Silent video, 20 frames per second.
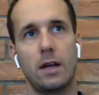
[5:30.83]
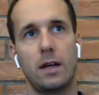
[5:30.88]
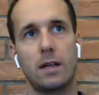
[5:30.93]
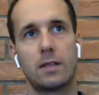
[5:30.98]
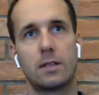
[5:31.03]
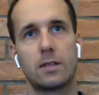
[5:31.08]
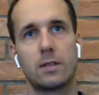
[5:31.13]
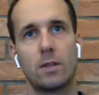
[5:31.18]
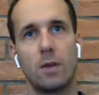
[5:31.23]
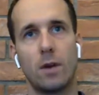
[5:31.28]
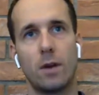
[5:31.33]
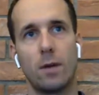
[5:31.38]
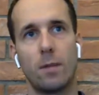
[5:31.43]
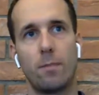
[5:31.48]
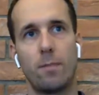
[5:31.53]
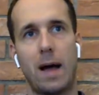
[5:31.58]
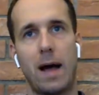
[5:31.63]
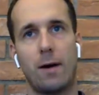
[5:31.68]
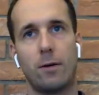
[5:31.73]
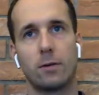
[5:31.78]
it's not
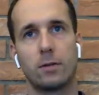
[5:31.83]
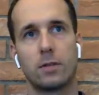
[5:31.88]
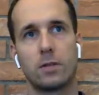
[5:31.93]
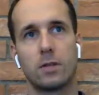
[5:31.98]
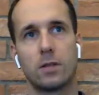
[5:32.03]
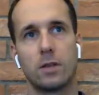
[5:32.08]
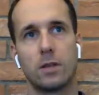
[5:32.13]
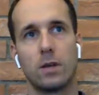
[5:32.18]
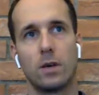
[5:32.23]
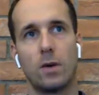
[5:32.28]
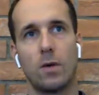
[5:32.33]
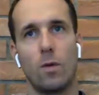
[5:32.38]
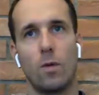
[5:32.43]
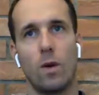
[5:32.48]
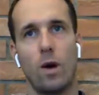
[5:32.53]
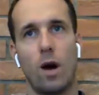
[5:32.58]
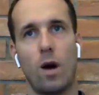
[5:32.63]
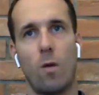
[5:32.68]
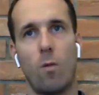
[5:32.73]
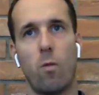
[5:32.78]
about
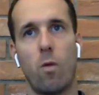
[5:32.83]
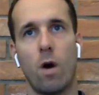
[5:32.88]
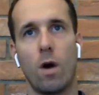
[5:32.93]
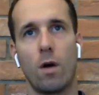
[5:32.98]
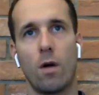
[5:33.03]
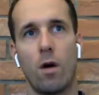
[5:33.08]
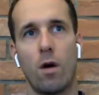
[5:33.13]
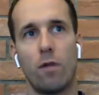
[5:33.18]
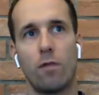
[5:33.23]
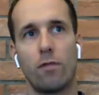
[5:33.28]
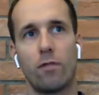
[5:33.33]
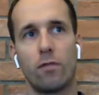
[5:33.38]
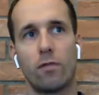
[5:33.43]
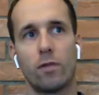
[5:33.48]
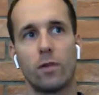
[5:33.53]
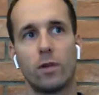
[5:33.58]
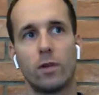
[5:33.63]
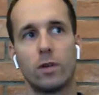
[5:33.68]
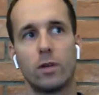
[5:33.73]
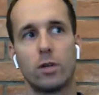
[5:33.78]
a one off
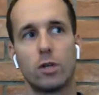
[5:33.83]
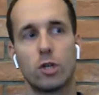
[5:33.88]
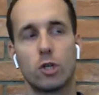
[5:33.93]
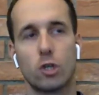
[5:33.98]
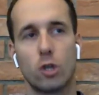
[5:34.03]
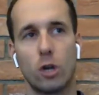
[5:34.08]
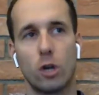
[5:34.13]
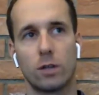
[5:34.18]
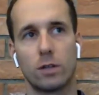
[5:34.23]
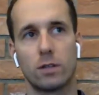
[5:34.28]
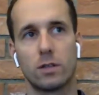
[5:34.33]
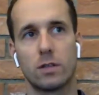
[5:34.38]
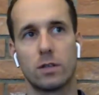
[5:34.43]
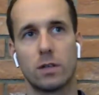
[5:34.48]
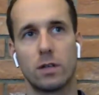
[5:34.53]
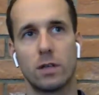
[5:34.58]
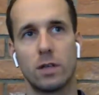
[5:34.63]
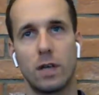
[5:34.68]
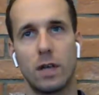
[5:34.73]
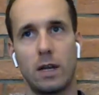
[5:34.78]
shot
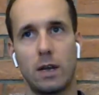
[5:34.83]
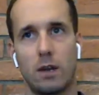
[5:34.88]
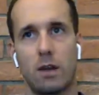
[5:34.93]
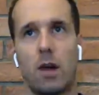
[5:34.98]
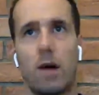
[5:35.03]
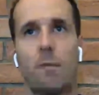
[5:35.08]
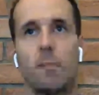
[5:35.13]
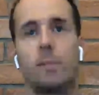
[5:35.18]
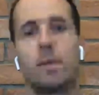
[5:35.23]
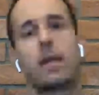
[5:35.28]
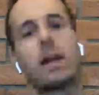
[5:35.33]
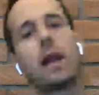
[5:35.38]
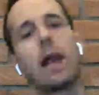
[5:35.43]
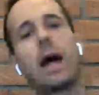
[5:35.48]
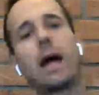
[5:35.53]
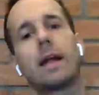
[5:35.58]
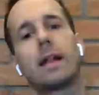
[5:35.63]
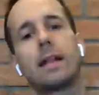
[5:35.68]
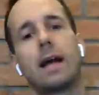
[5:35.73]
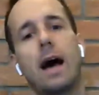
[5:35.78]
in a company
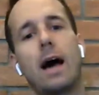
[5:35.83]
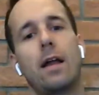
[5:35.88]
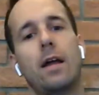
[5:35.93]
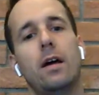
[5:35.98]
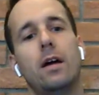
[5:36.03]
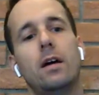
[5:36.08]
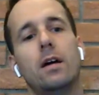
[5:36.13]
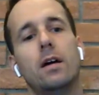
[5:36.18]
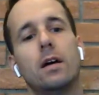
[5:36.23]
like that.